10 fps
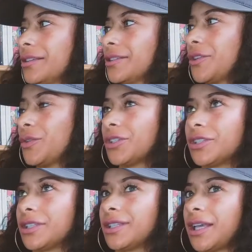So it's
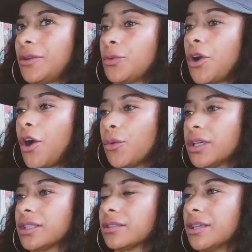just like we're
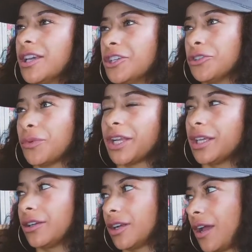always, you're ready
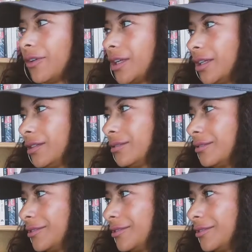and you're not ready.